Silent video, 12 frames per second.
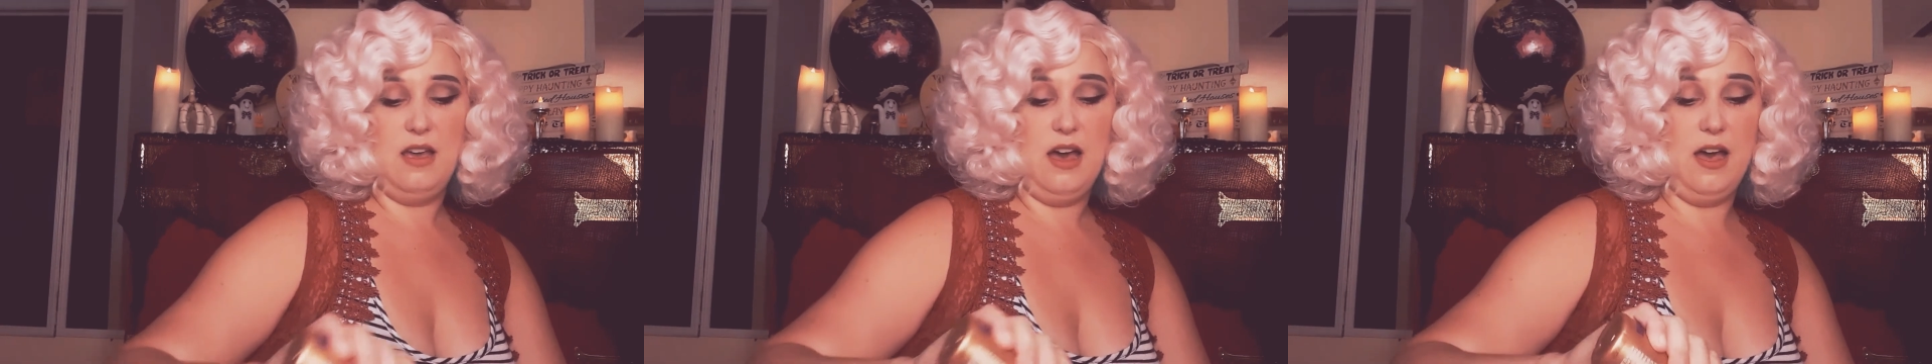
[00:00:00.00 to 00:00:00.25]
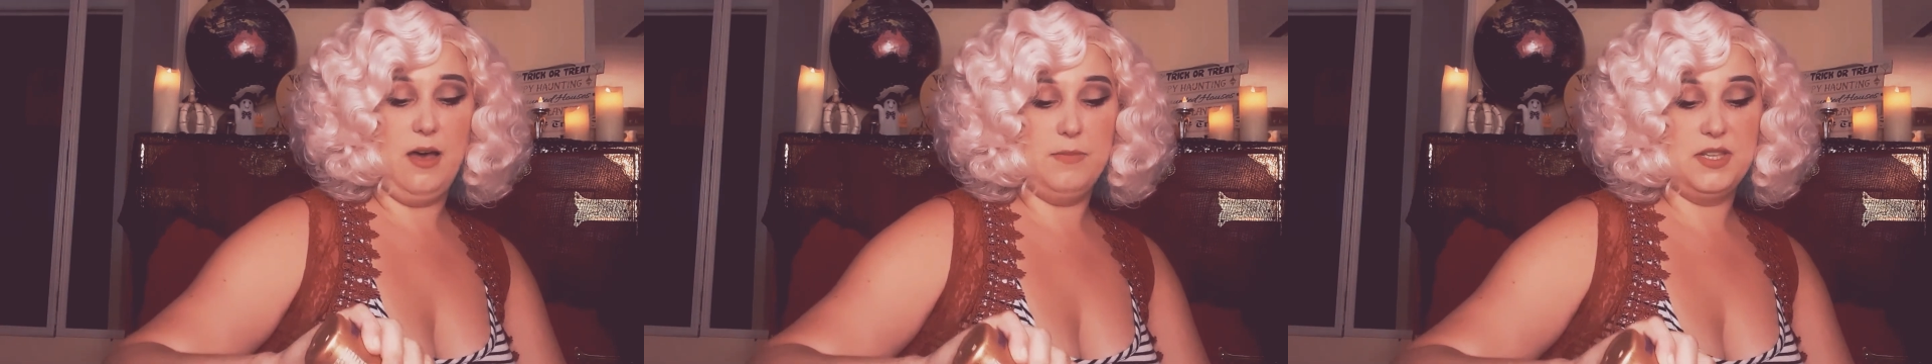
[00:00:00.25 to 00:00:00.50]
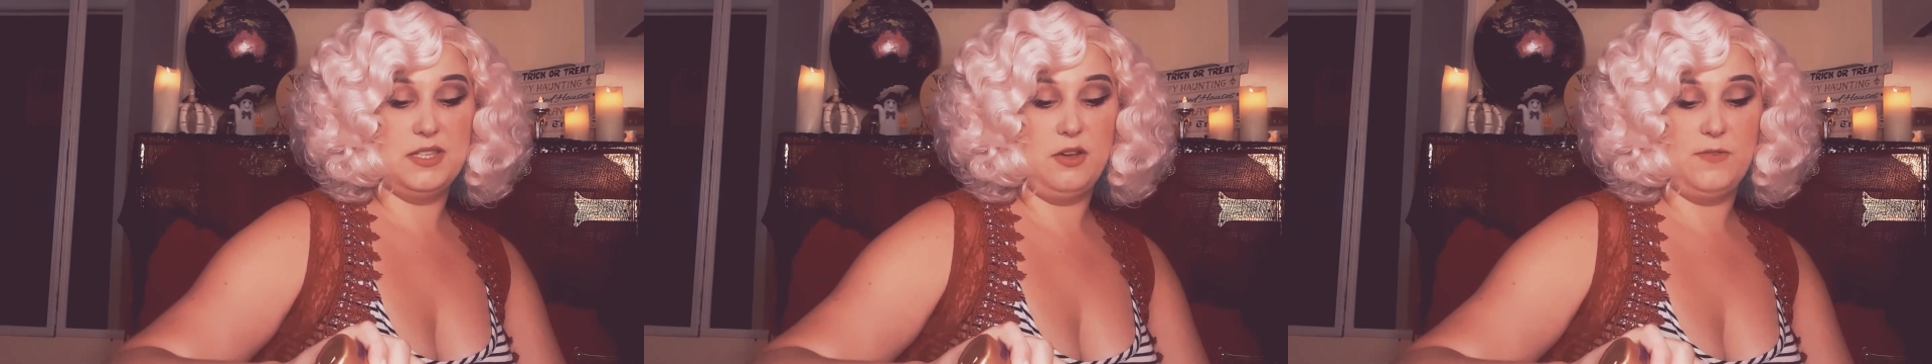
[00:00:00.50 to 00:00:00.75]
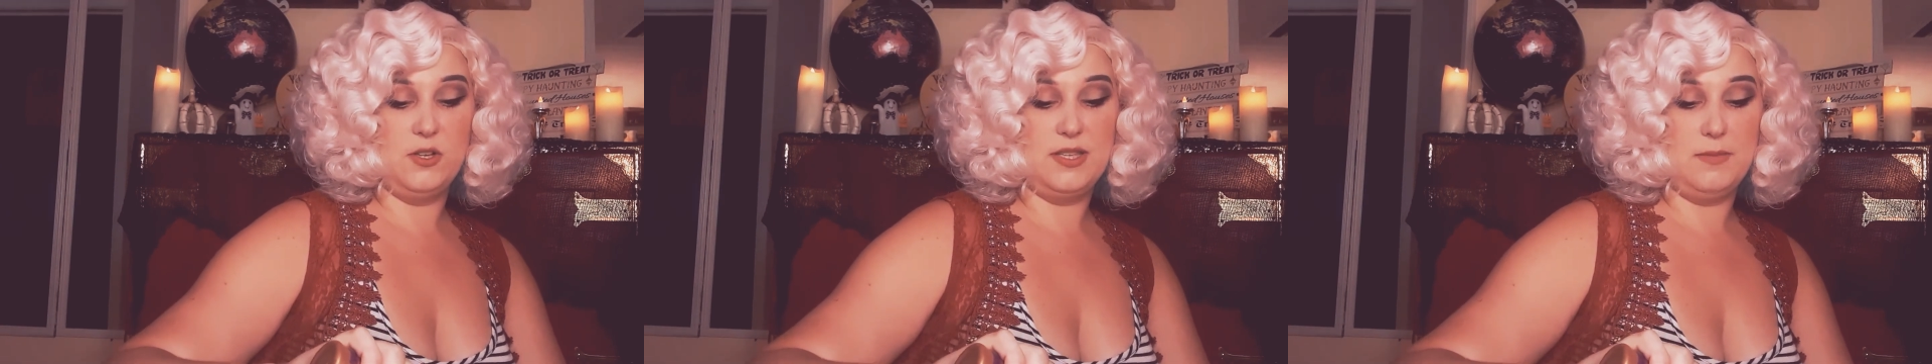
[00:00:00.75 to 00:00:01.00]
So
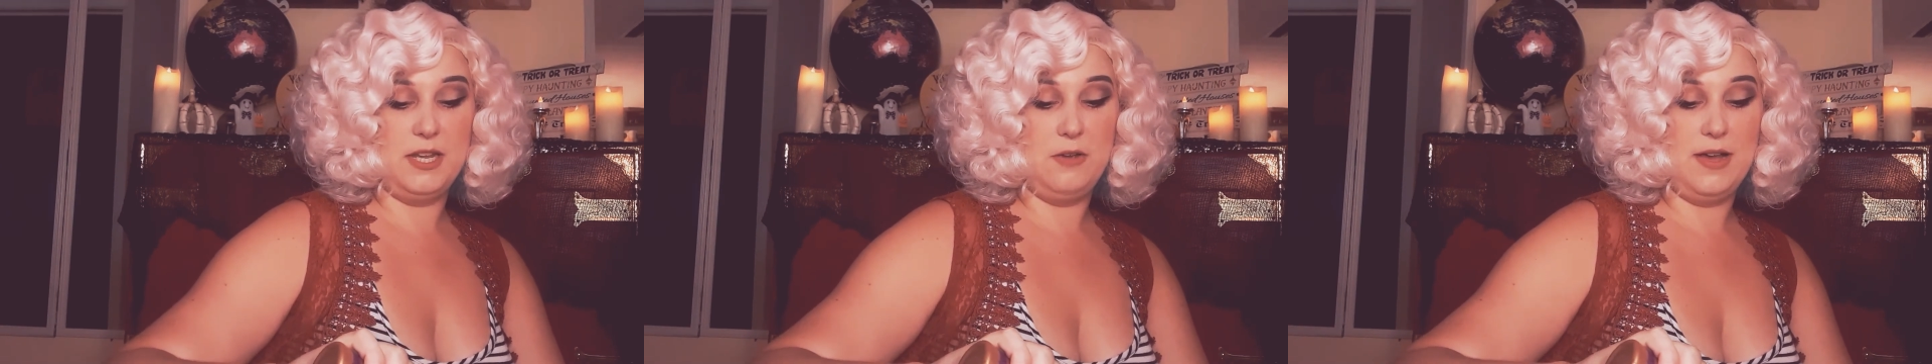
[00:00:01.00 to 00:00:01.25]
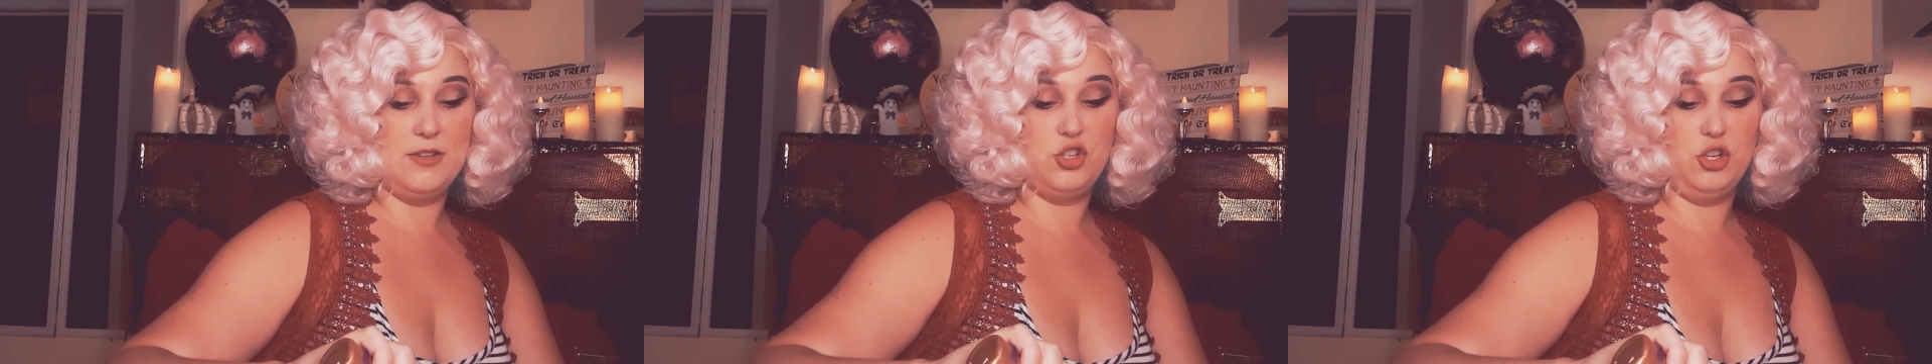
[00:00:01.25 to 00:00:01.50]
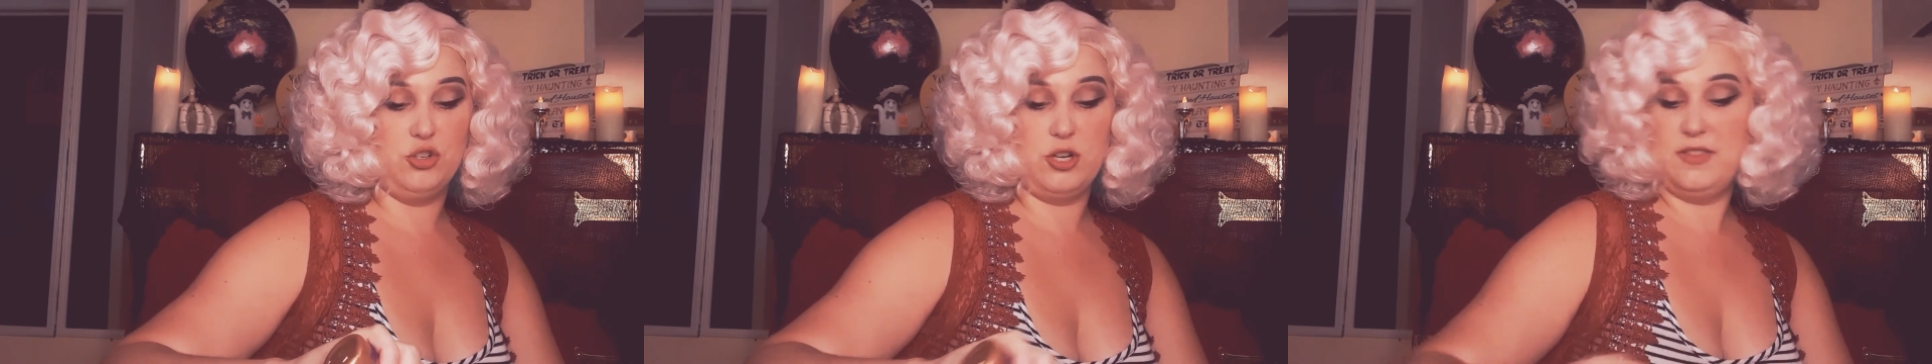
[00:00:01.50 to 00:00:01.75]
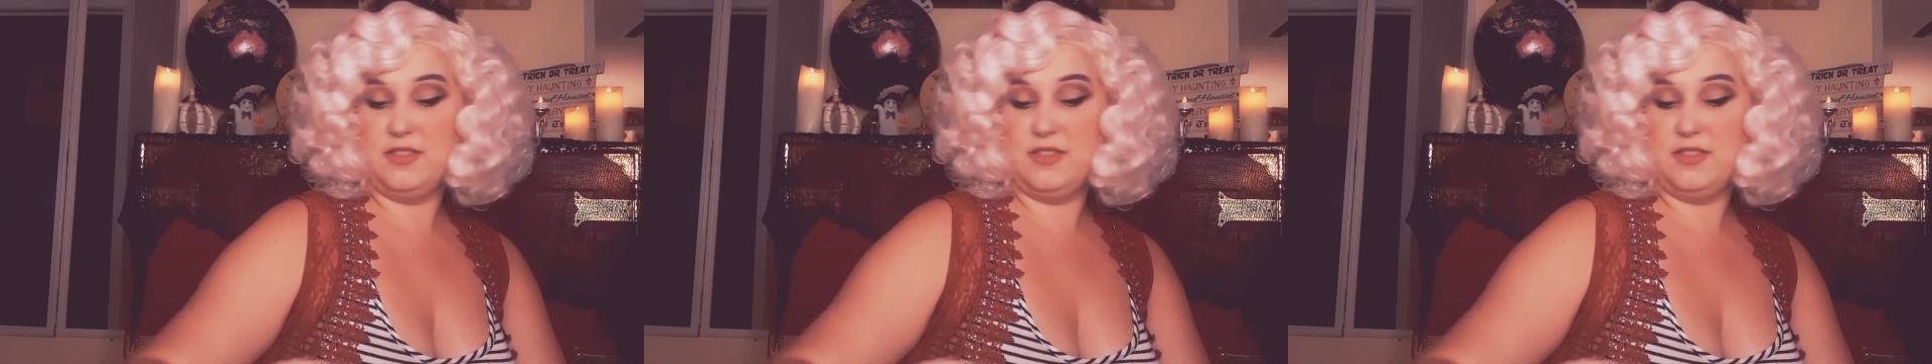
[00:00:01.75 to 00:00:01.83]
if you're somebody who has children,